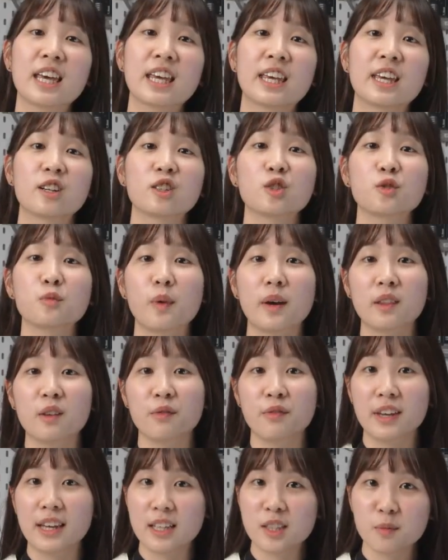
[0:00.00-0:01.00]
Here's where the
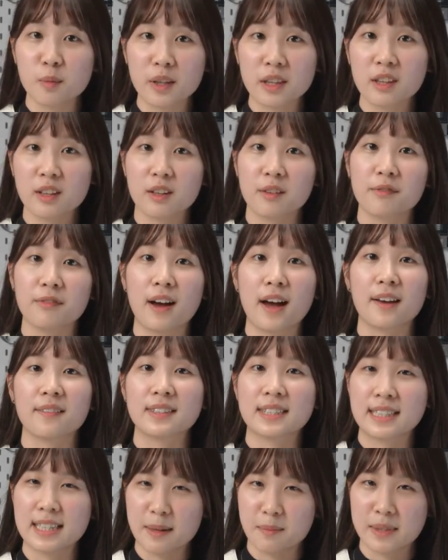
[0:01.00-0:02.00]
VS135
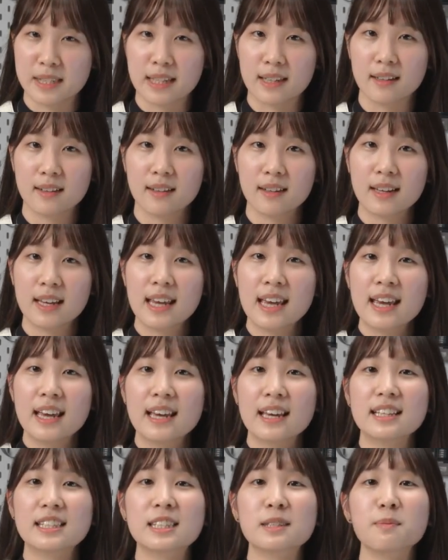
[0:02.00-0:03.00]
steps in.
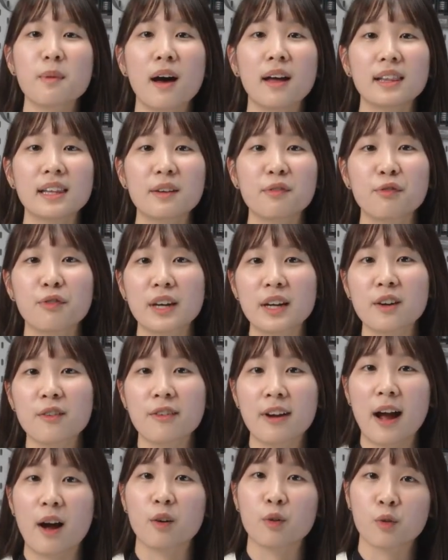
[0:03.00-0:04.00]
It's smartly figuring
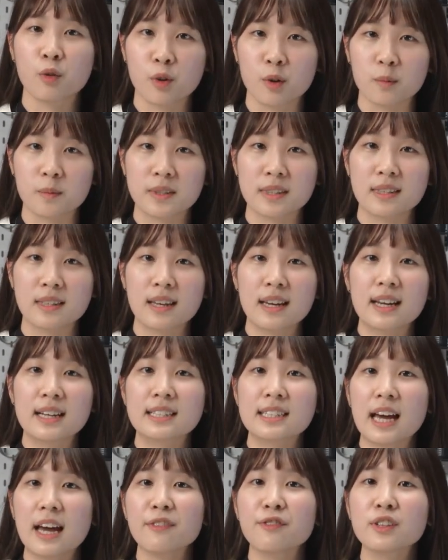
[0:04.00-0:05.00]
out groups,
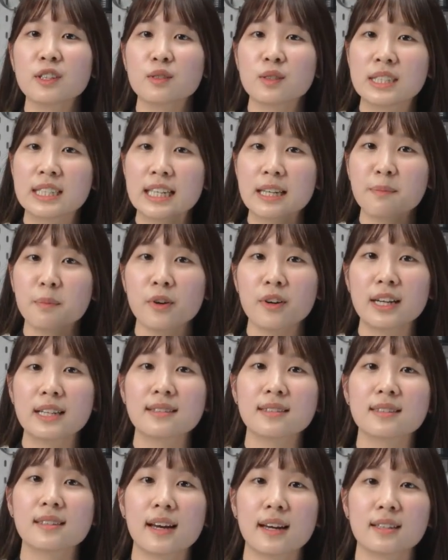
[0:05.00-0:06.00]
Dive into deeper
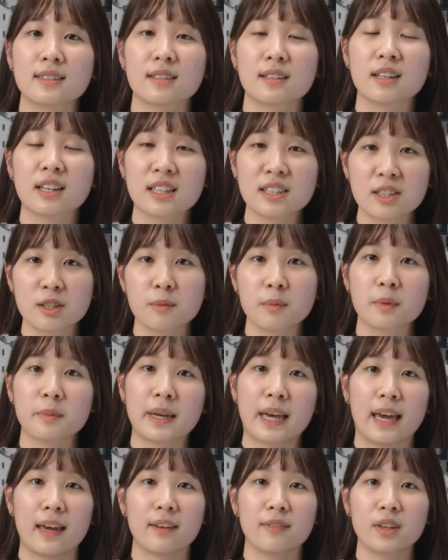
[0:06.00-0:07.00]
insights on customer
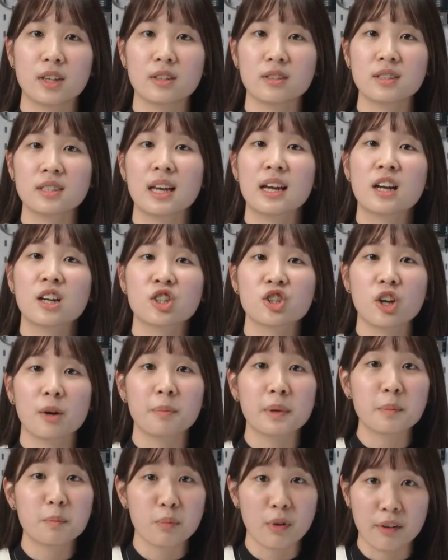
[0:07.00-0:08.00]
behaviors,
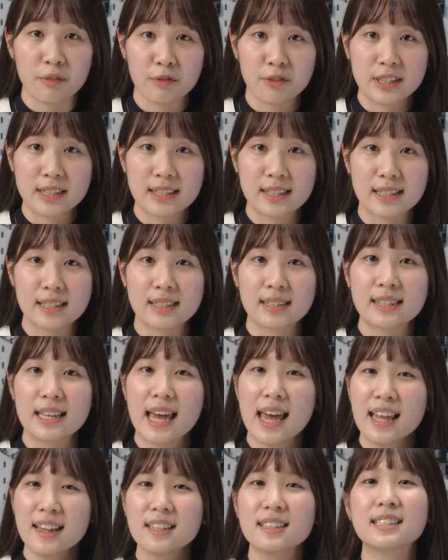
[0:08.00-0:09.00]
shopping preferences,
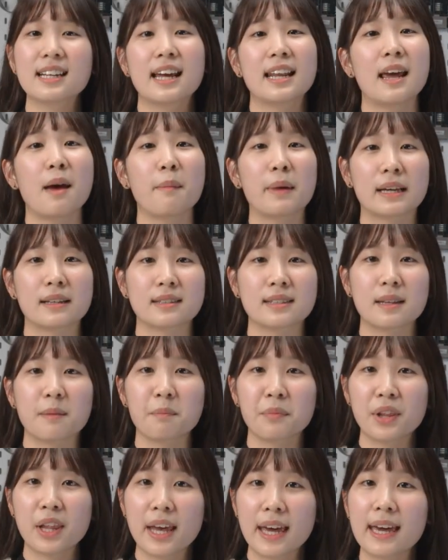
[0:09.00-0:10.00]
and the dynamics that
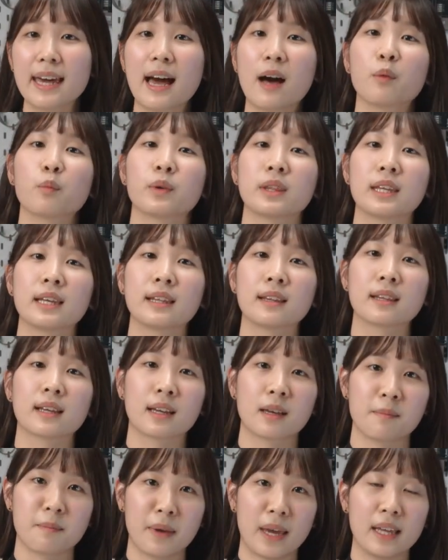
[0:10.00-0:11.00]
play out within the
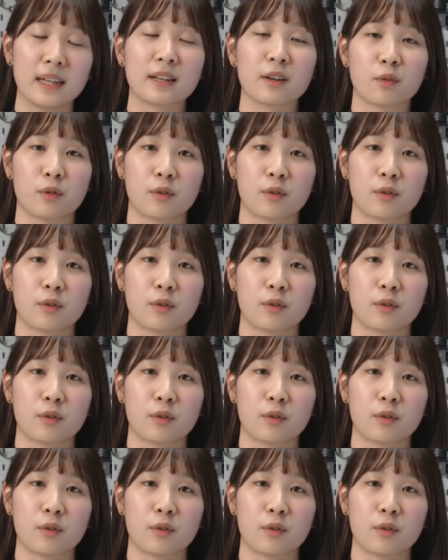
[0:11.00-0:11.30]
campaigning